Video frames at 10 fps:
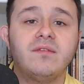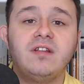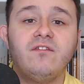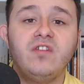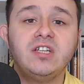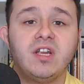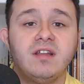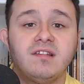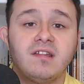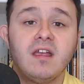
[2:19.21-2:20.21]
of
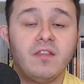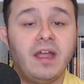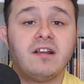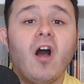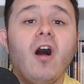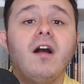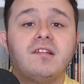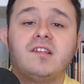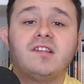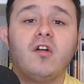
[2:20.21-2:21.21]
divisions that
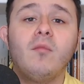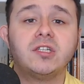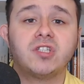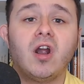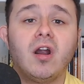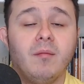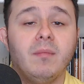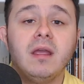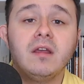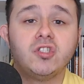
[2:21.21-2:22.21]
caused so much harm